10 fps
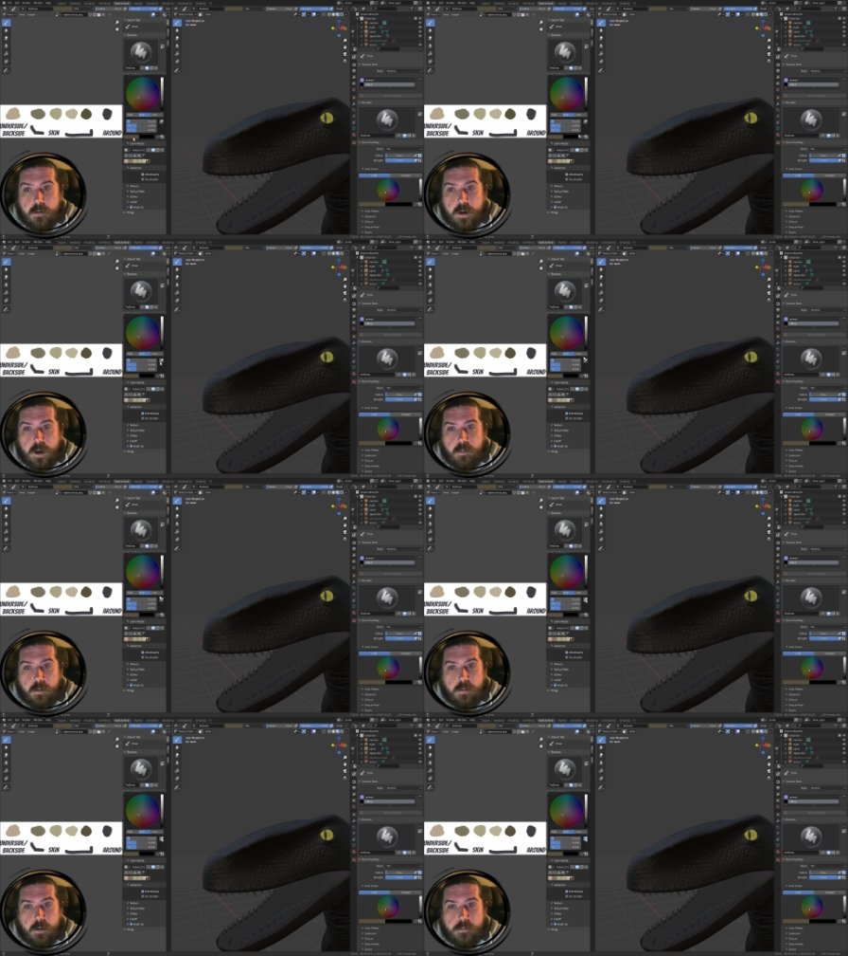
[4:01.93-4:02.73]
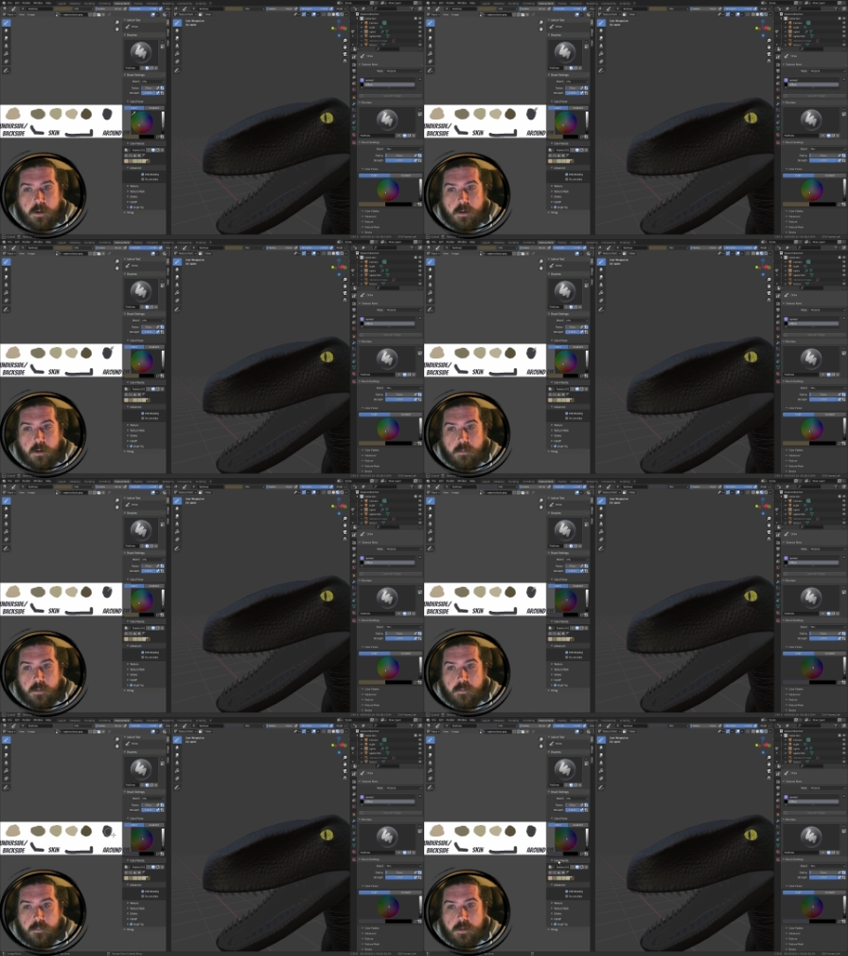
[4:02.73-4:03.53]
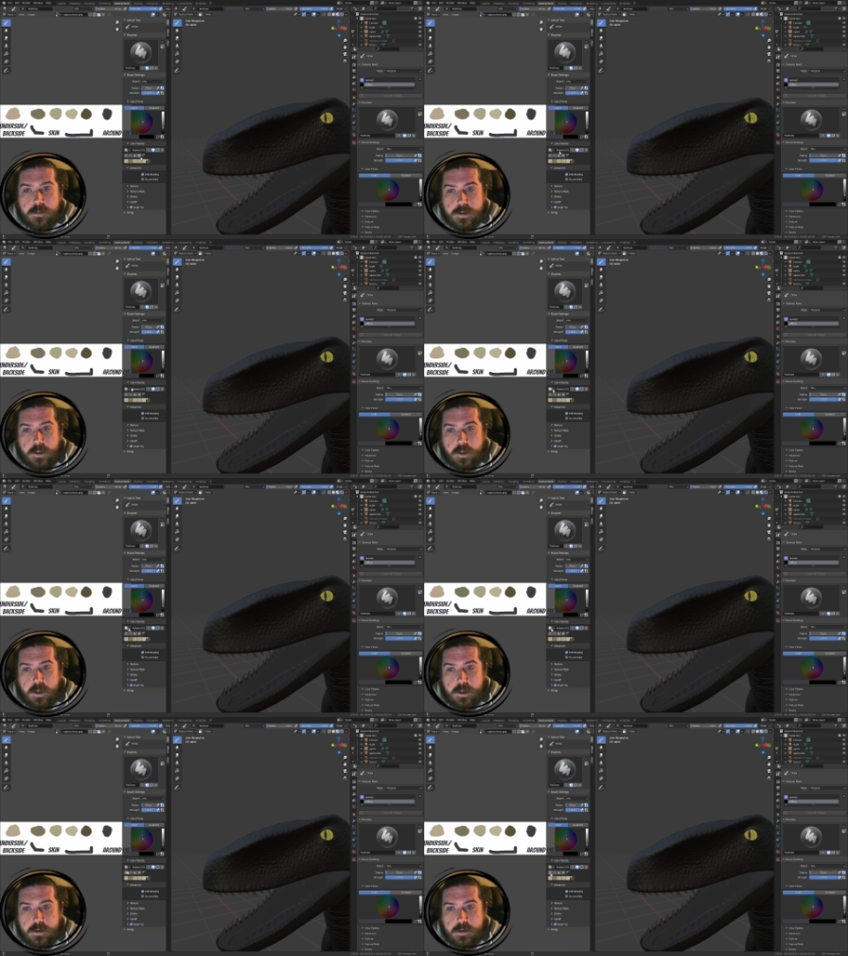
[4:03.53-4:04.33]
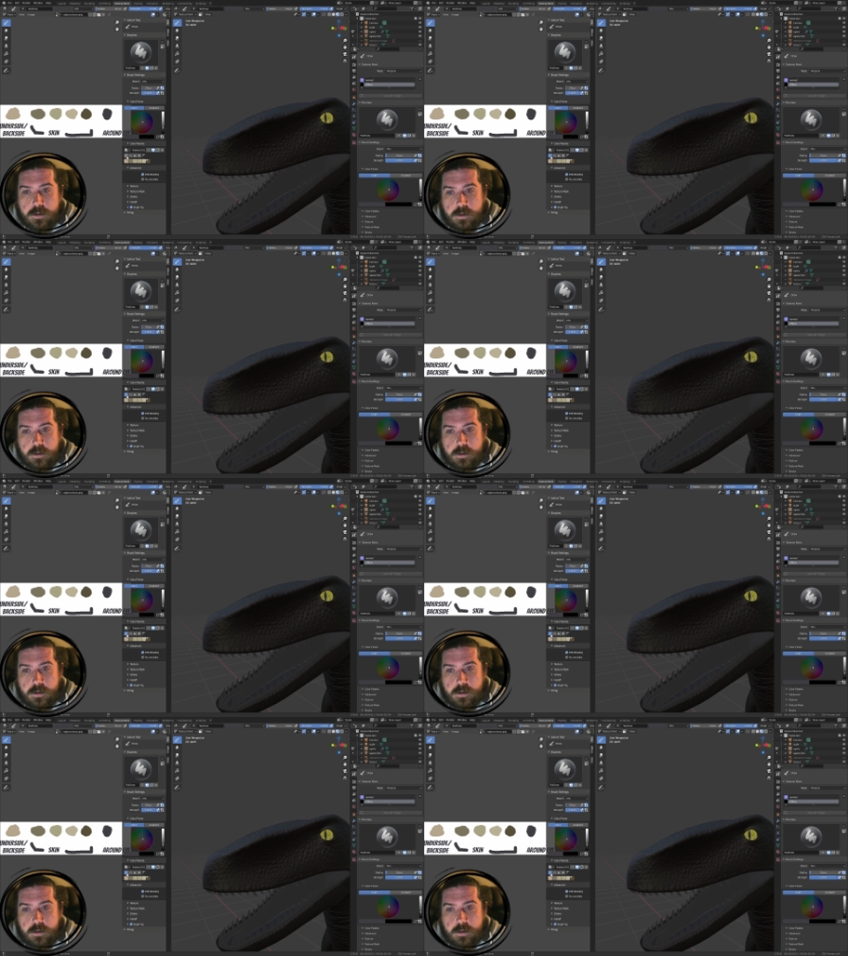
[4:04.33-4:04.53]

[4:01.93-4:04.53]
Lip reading: I will grab that eye one as well, just in case.